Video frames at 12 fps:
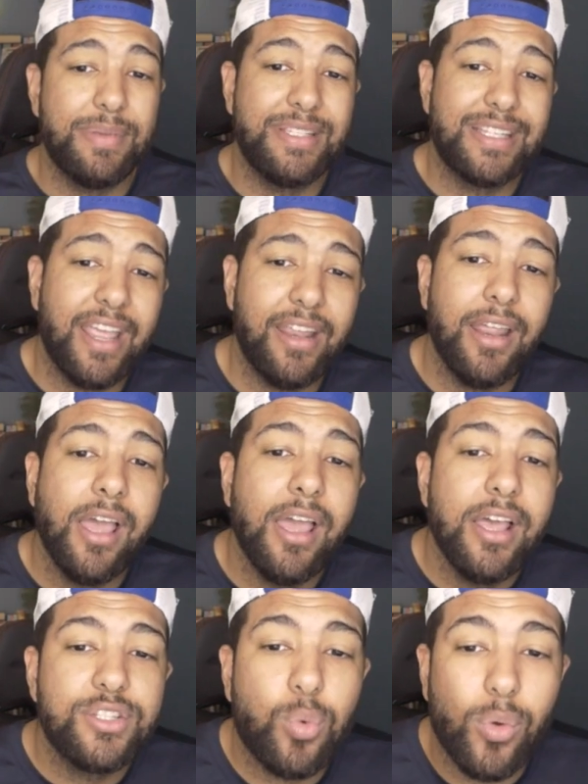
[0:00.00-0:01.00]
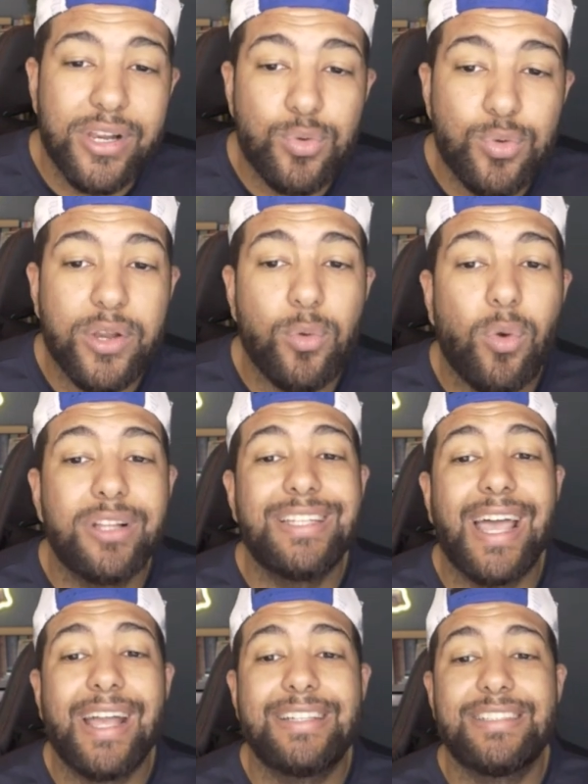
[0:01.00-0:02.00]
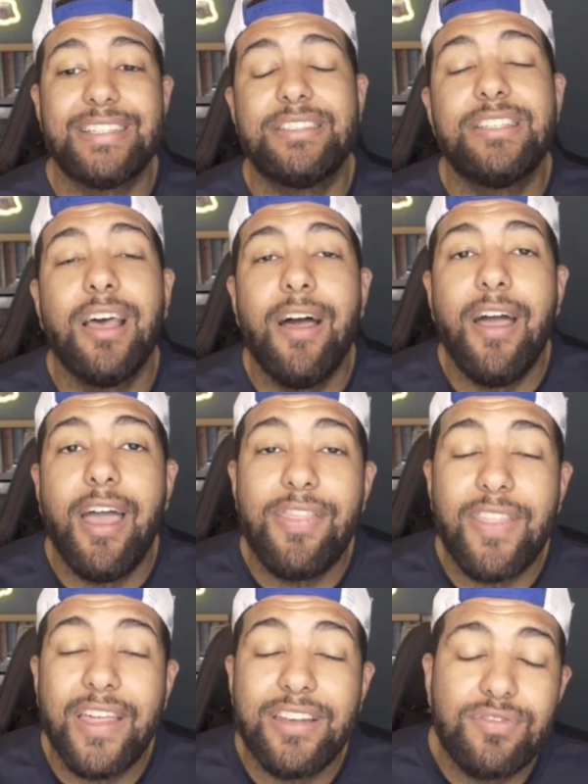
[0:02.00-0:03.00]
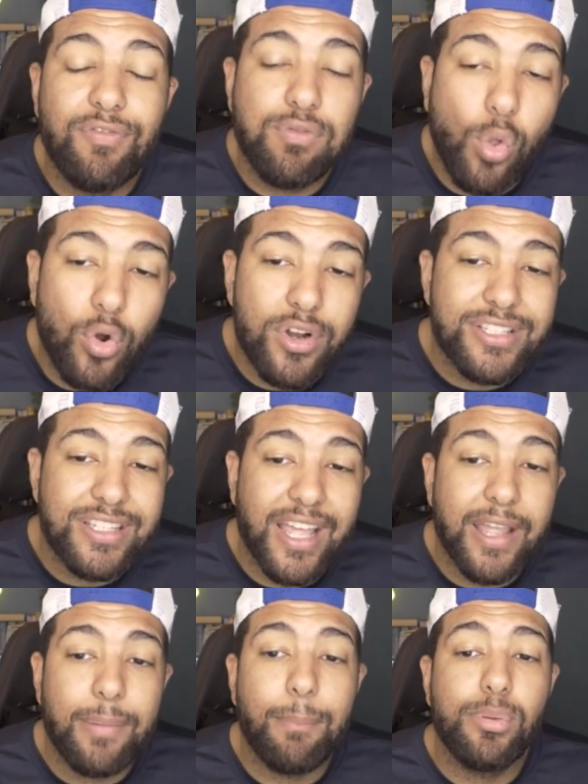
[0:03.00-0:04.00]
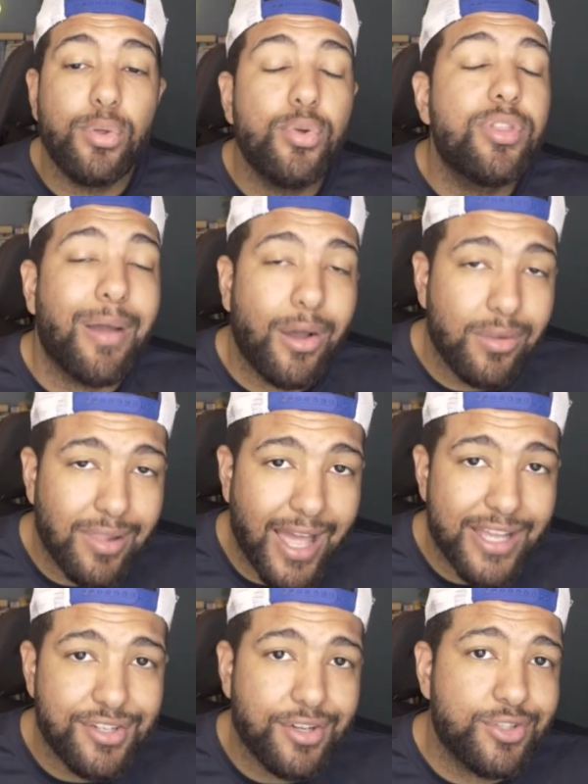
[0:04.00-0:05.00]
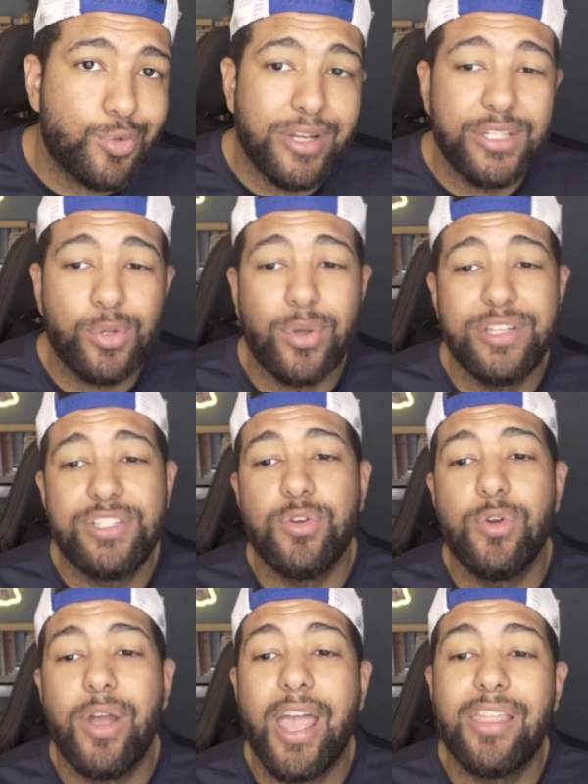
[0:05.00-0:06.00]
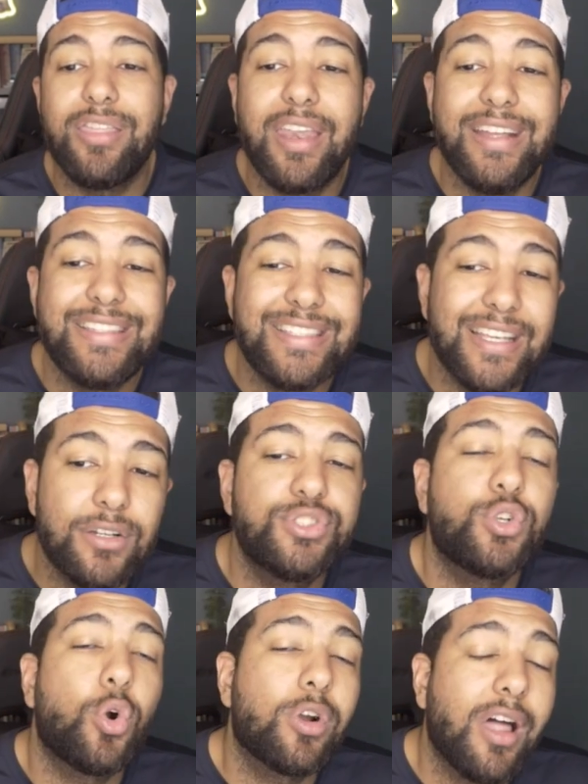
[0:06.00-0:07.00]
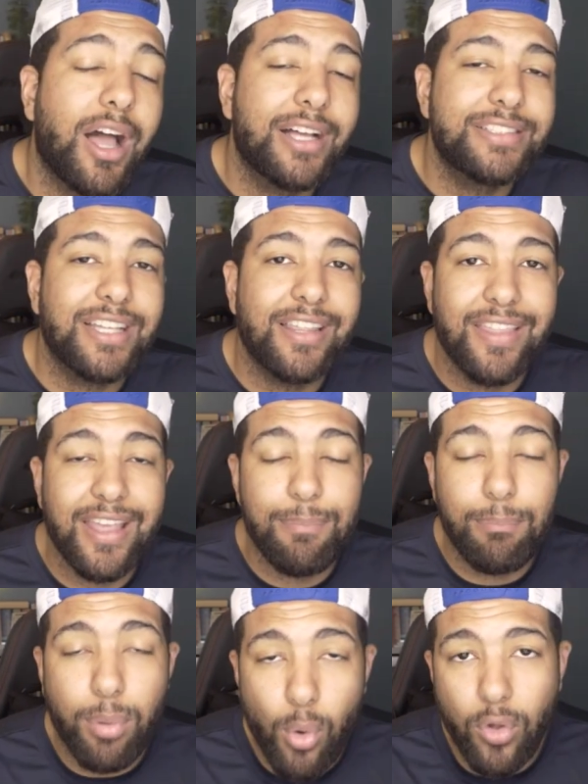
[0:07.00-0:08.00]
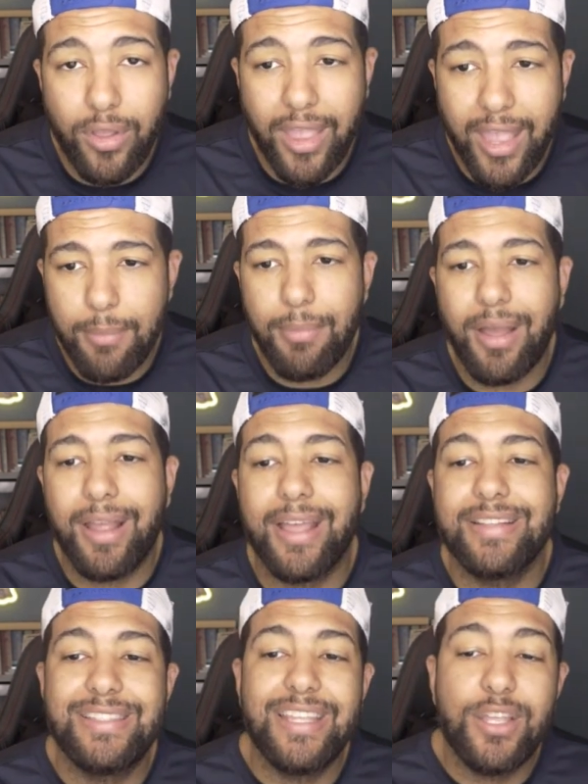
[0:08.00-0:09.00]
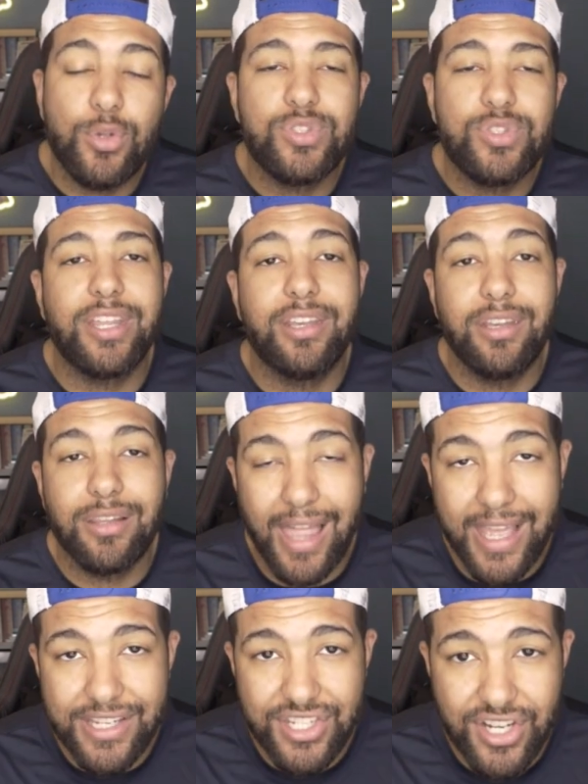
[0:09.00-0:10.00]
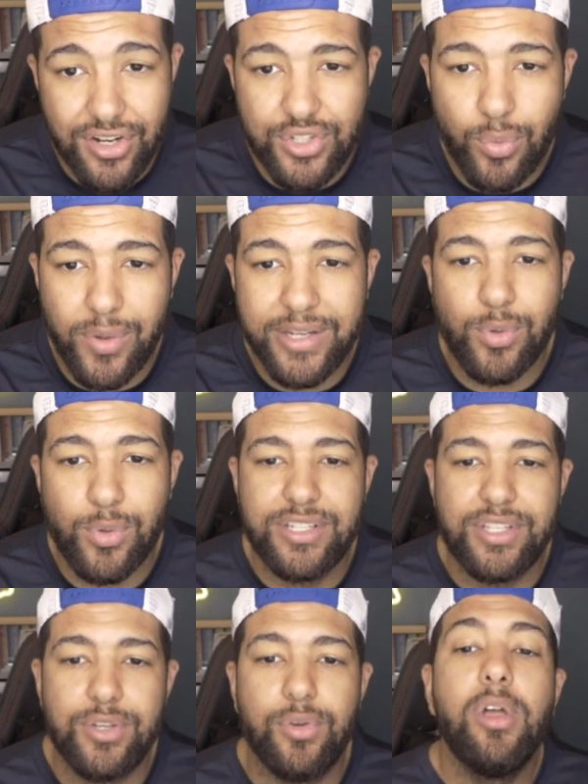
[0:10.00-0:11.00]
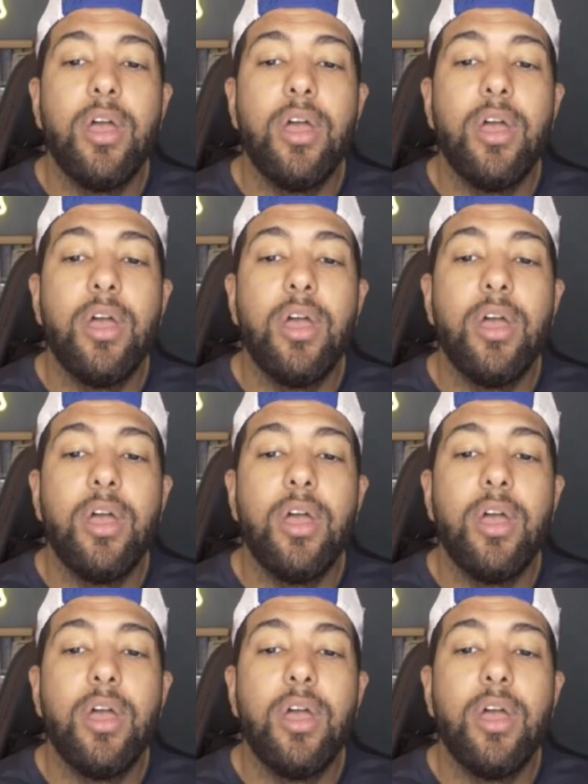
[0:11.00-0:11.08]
State, 2021 Texas, and then Florida State blew them out last year in 2022, and then a single score loss in a bowl game against Houston last year in 2022.